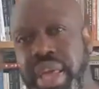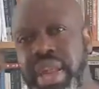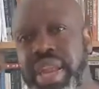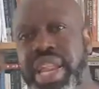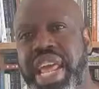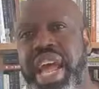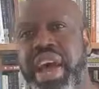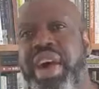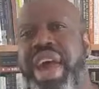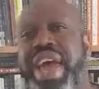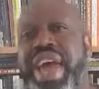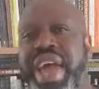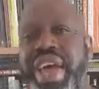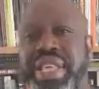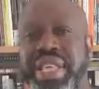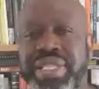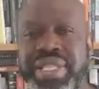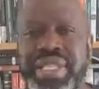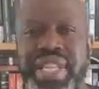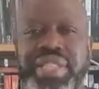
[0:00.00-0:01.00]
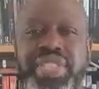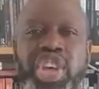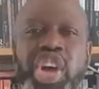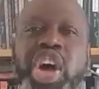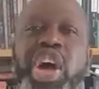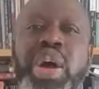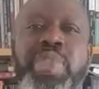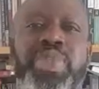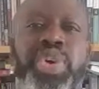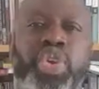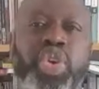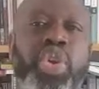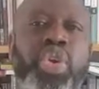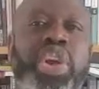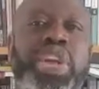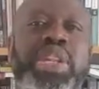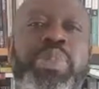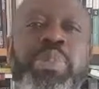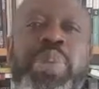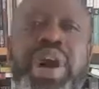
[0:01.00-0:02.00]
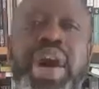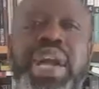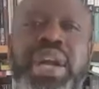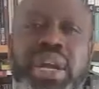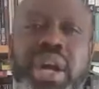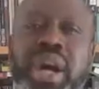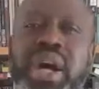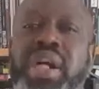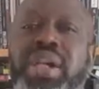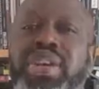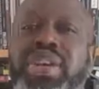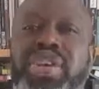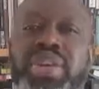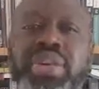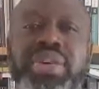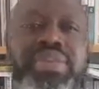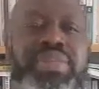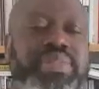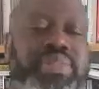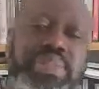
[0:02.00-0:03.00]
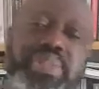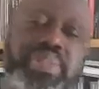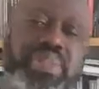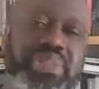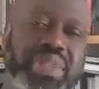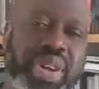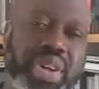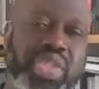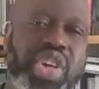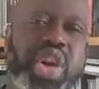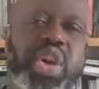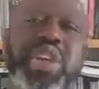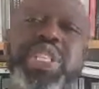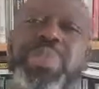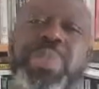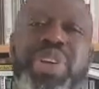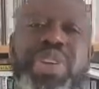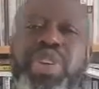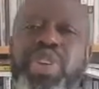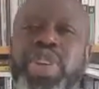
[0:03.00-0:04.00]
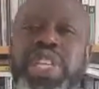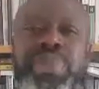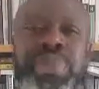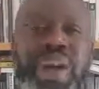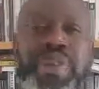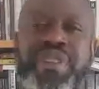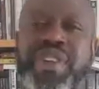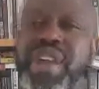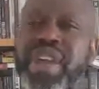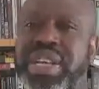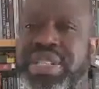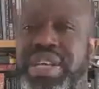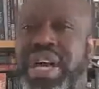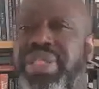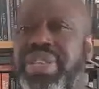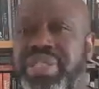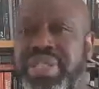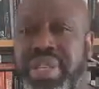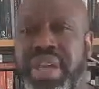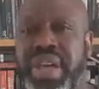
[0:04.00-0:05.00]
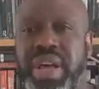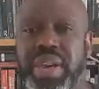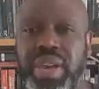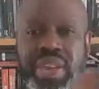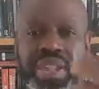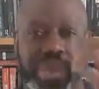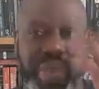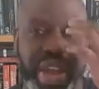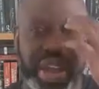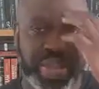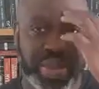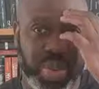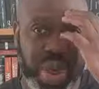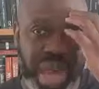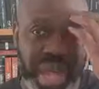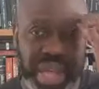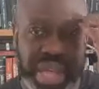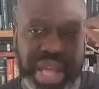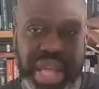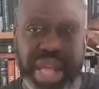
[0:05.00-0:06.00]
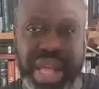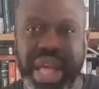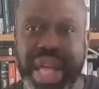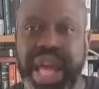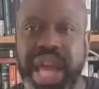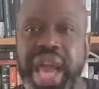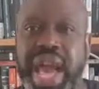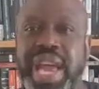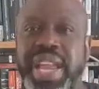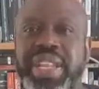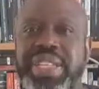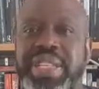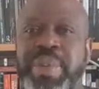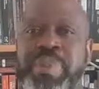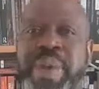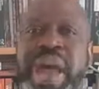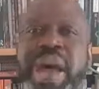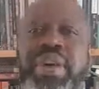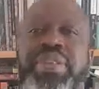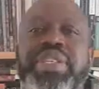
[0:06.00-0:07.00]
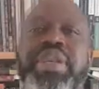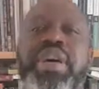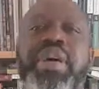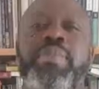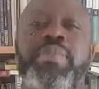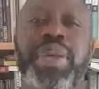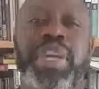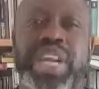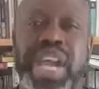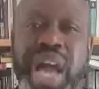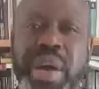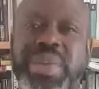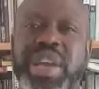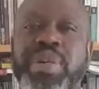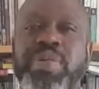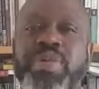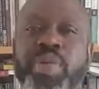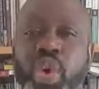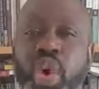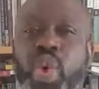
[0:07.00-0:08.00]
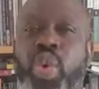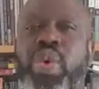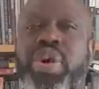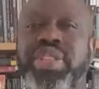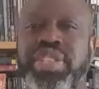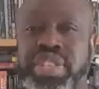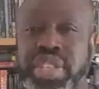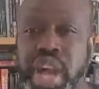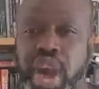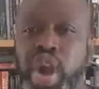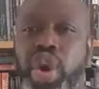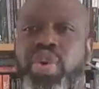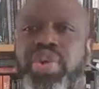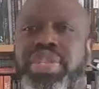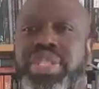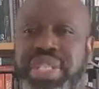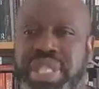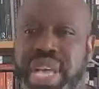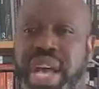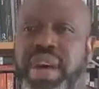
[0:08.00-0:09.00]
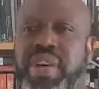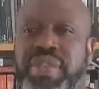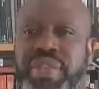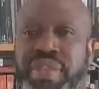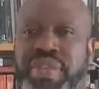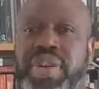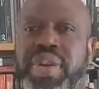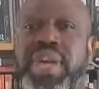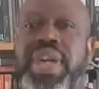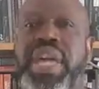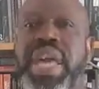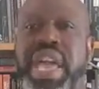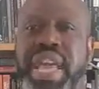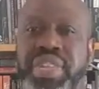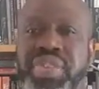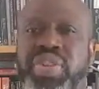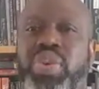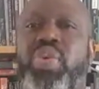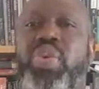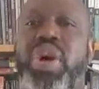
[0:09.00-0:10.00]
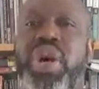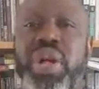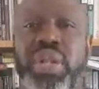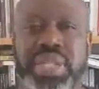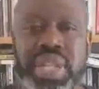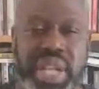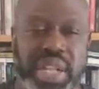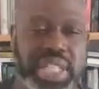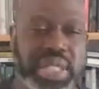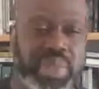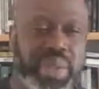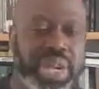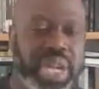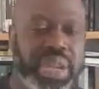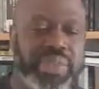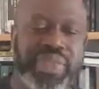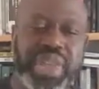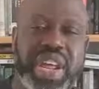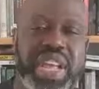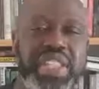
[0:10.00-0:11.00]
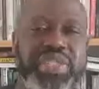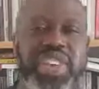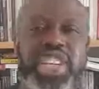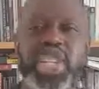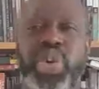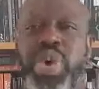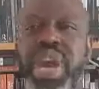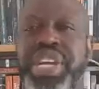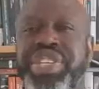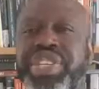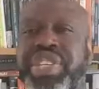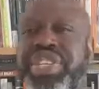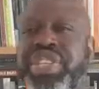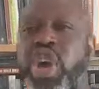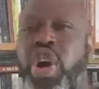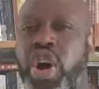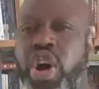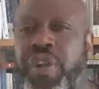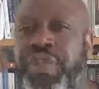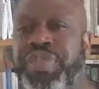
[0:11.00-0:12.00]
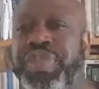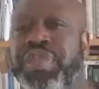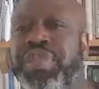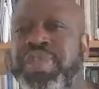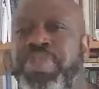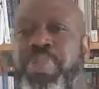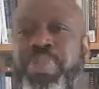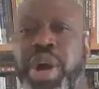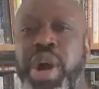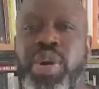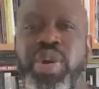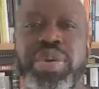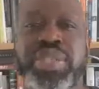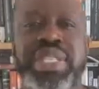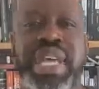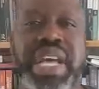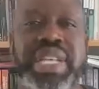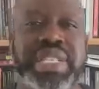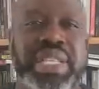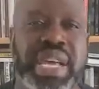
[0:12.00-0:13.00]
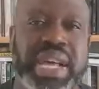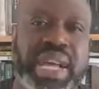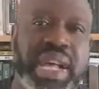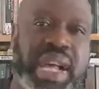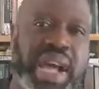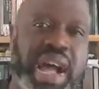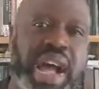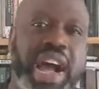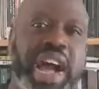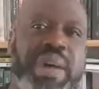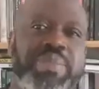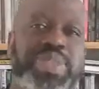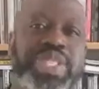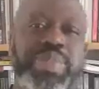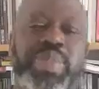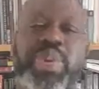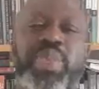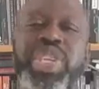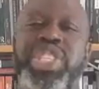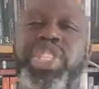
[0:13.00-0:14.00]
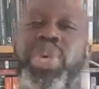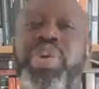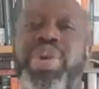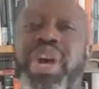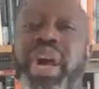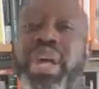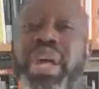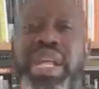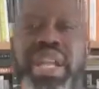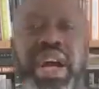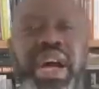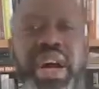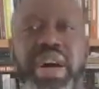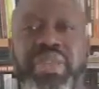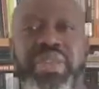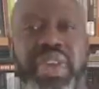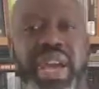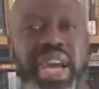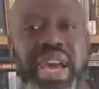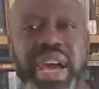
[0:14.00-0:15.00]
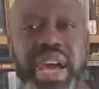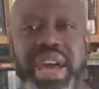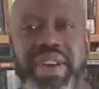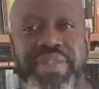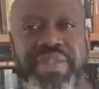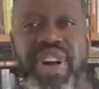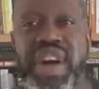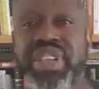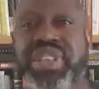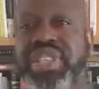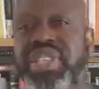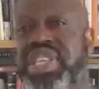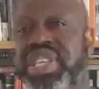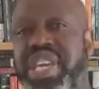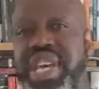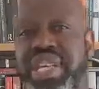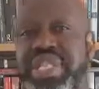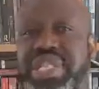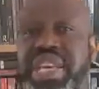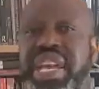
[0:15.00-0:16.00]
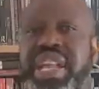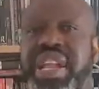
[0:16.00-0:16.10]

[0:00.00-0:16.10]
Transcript: Now, this is a term coined by Carl Jung, although it's been used by various others along the way as well. And it's about becoming more one's own self in the world, ultimately. Now, individuation is often posed as something we do in our advanced years, say